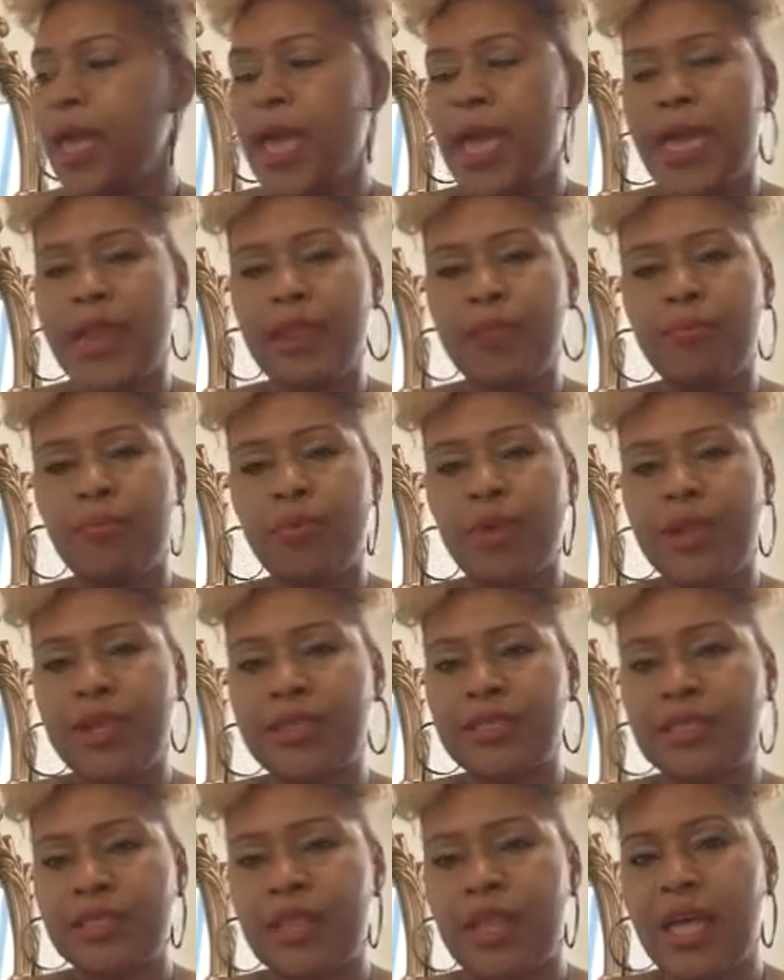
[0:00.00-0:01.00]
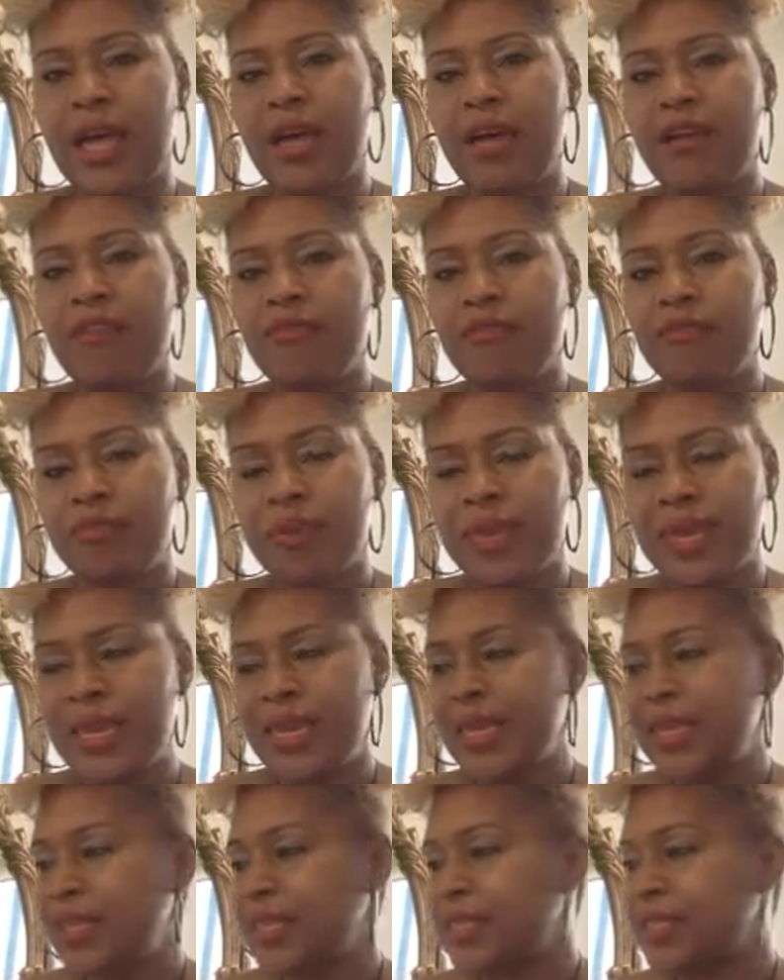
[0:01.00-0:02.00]
And it brings love,
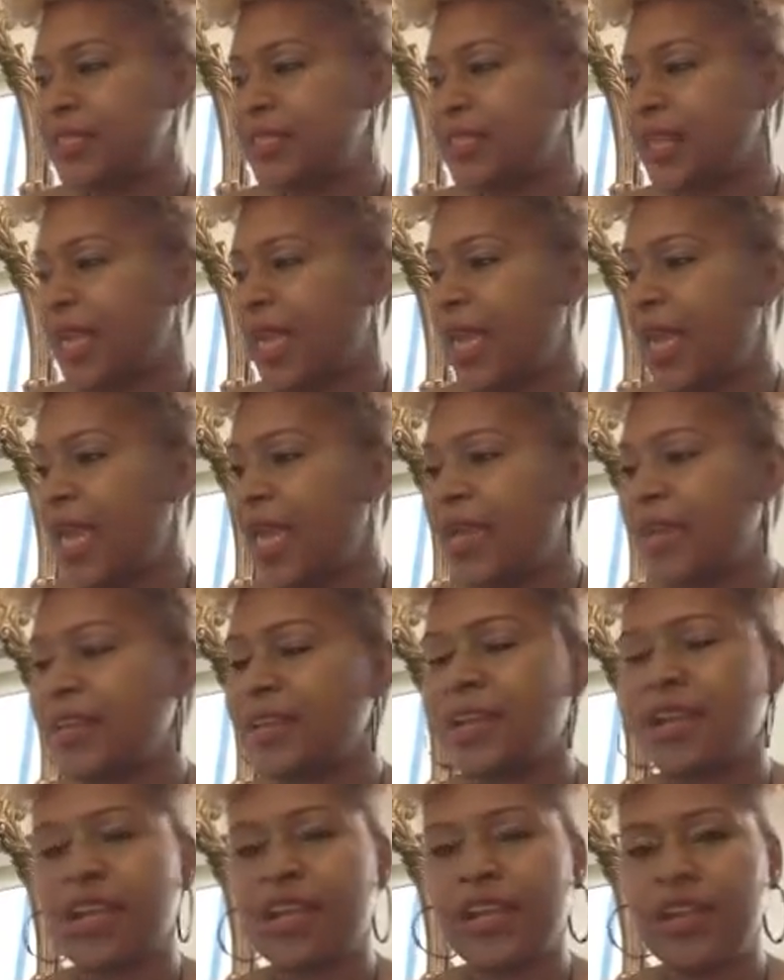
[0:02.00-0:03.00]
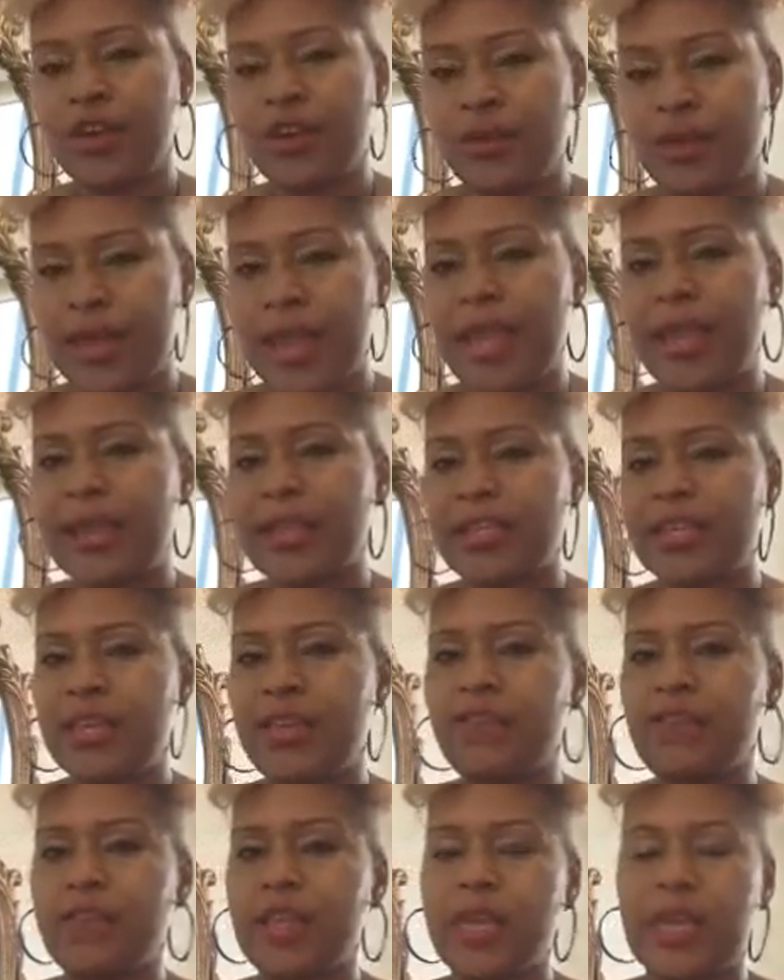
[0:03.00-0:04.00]
peace, and clear
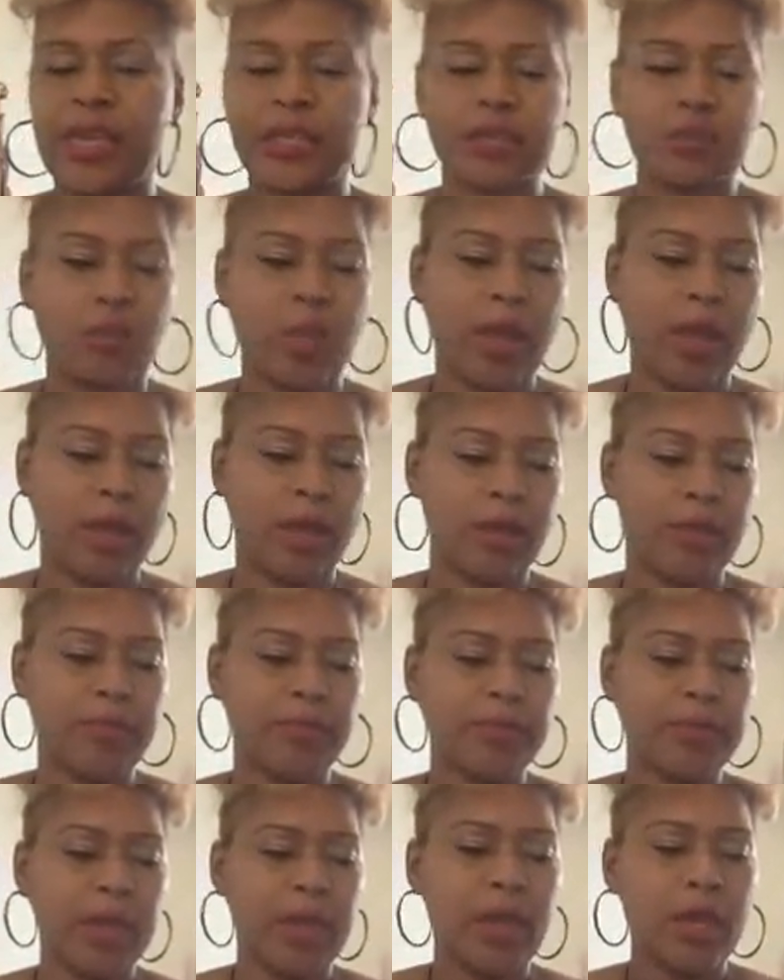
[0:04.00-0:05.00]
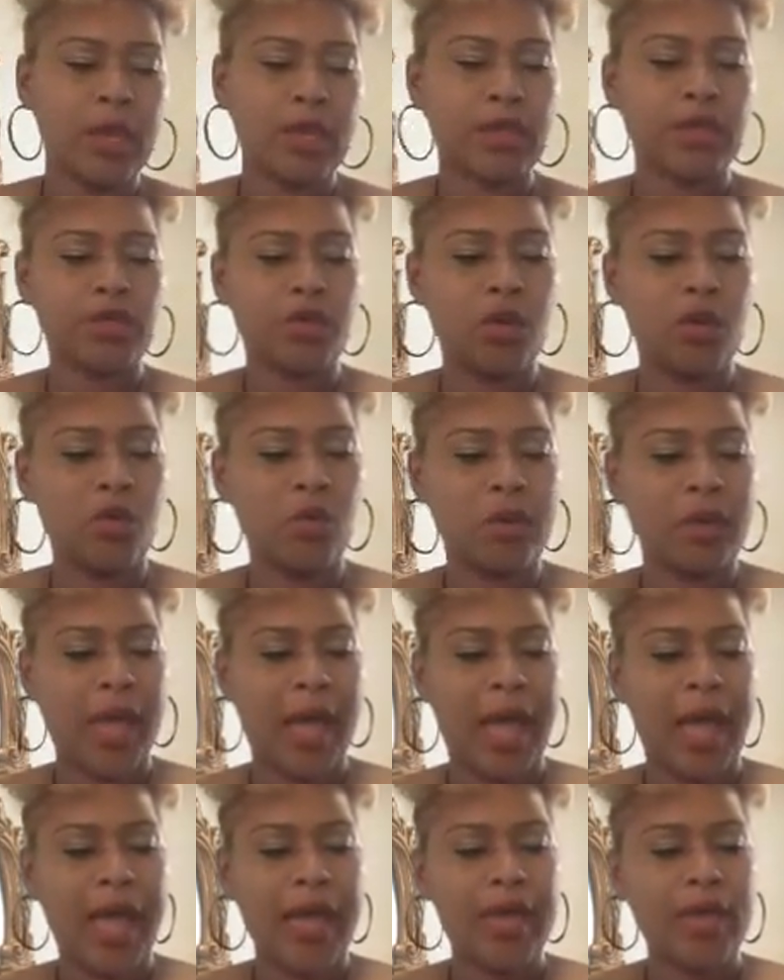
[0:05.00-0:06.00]
negativity as well. So when
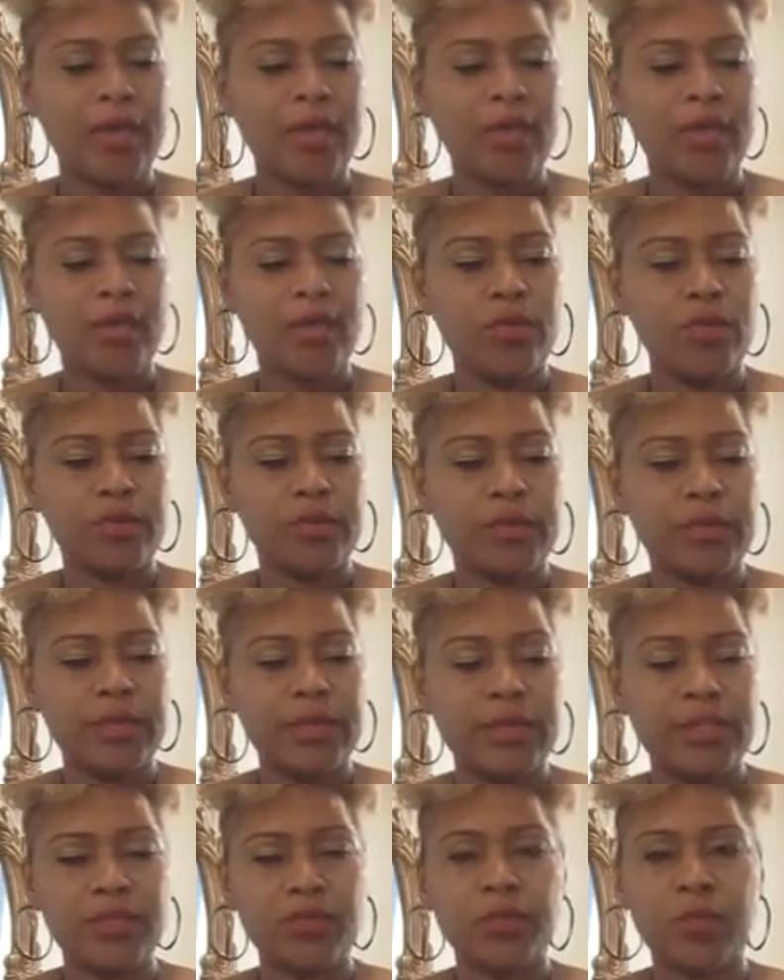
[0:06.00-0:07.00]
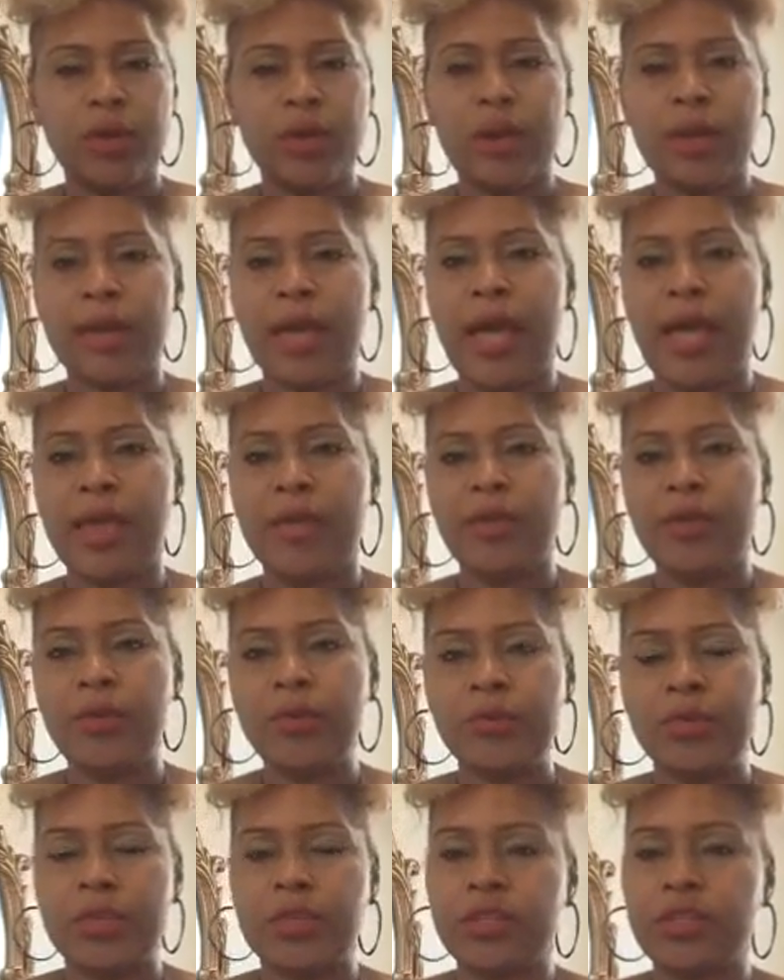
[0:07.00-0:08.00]
I use this one, I
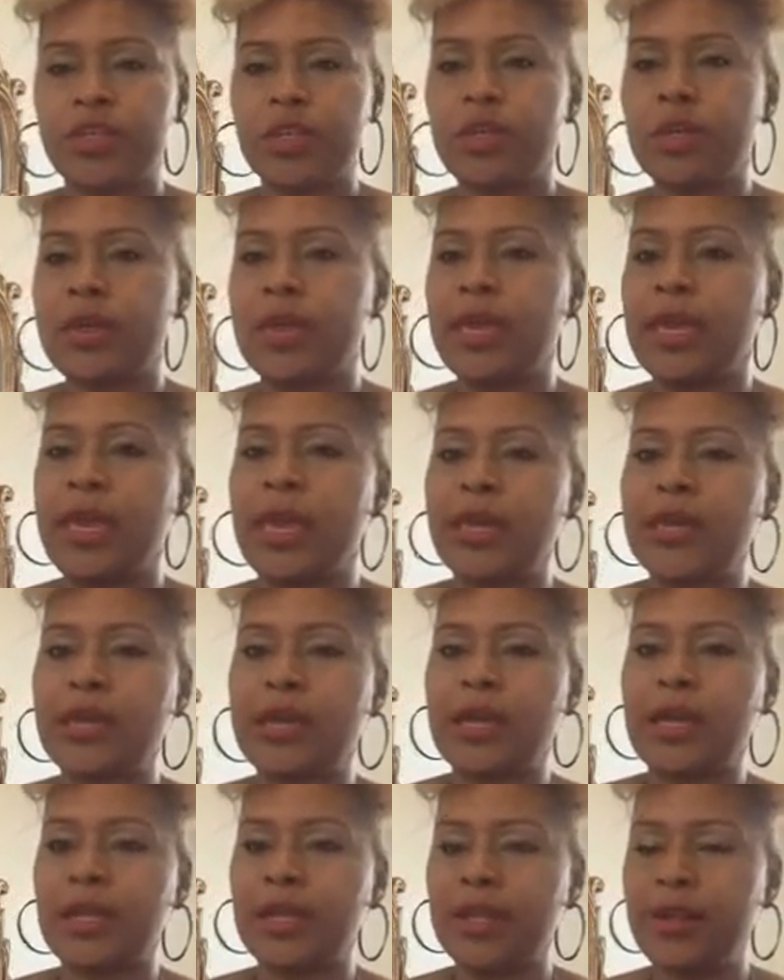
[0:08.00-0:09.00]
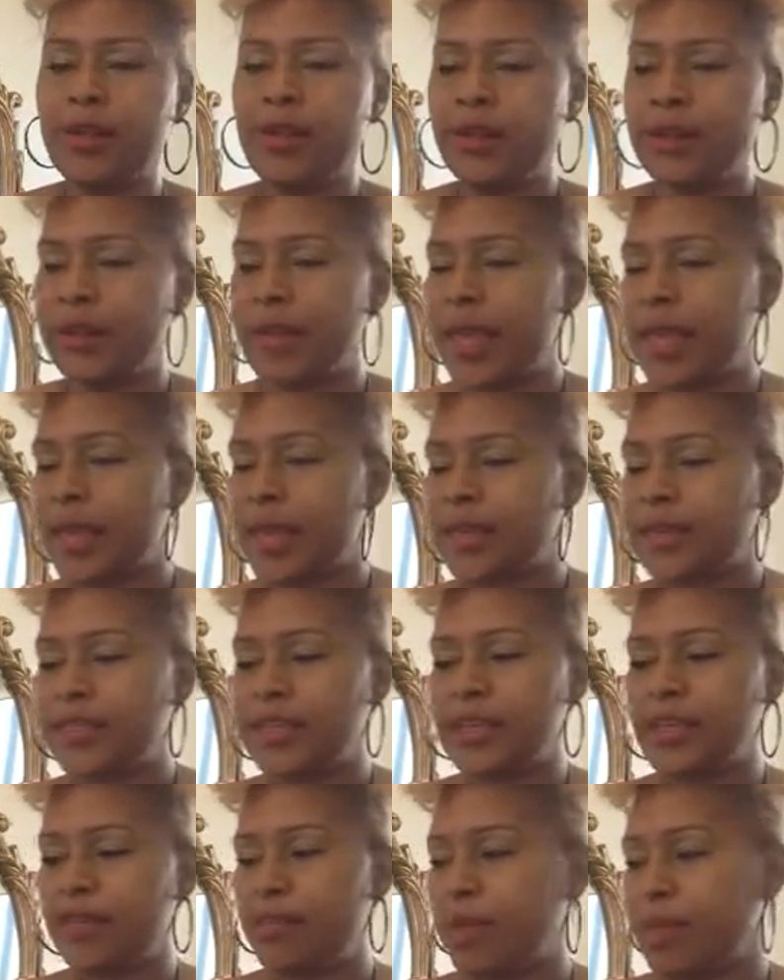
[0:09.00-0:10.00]
use it to, again, clear
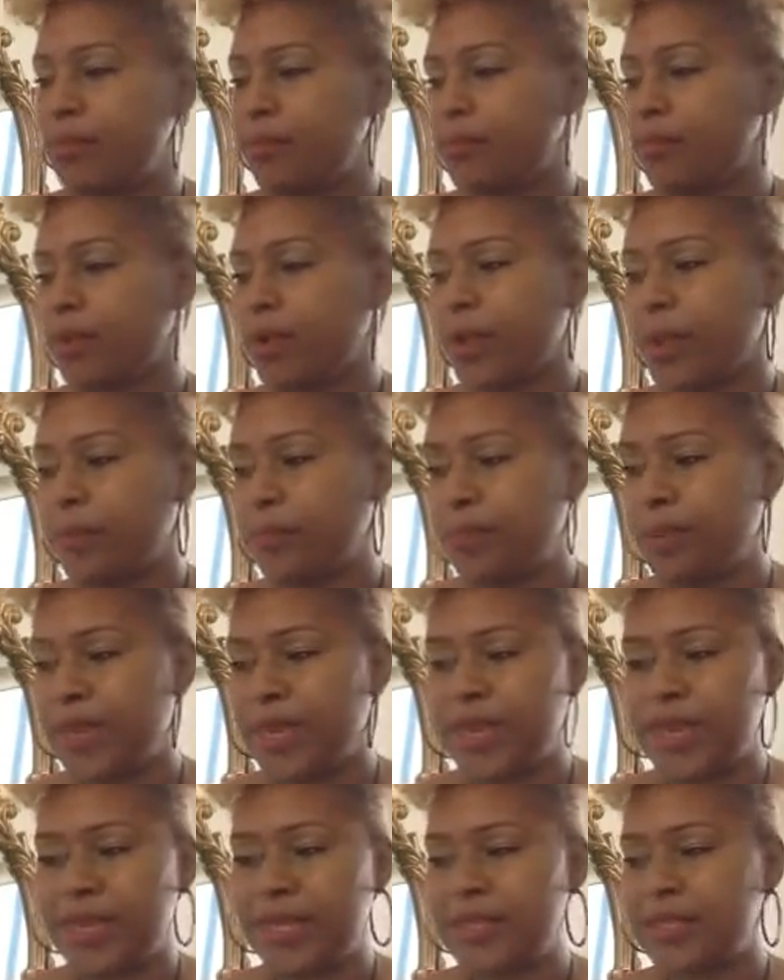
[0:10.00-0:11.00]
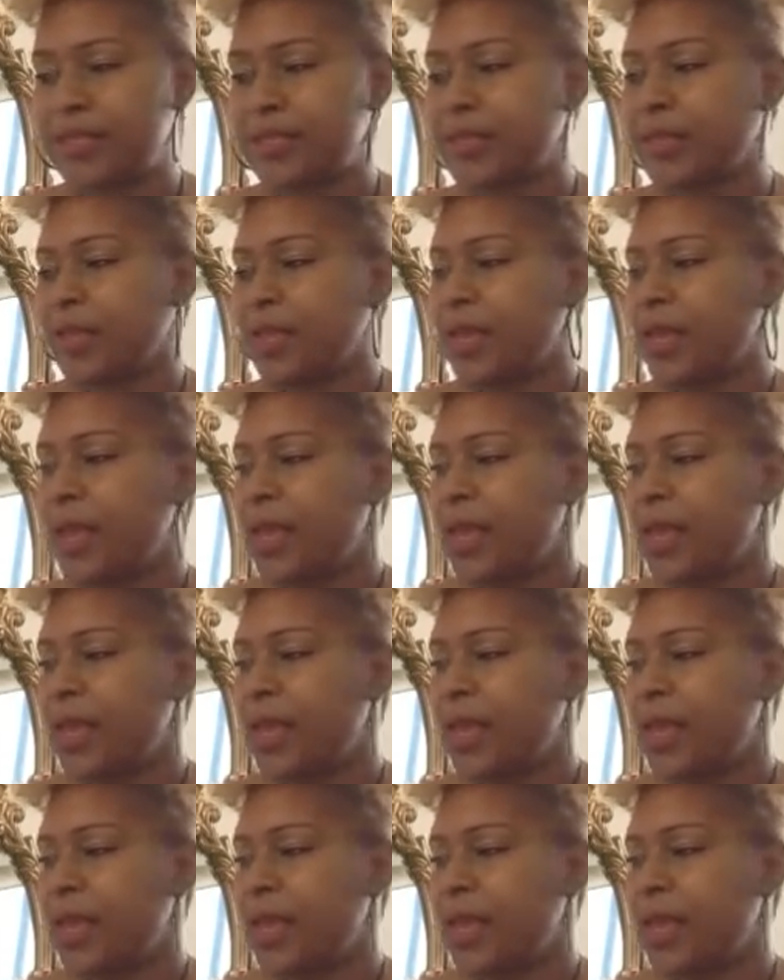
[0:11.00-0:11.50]
negativity, bring peace.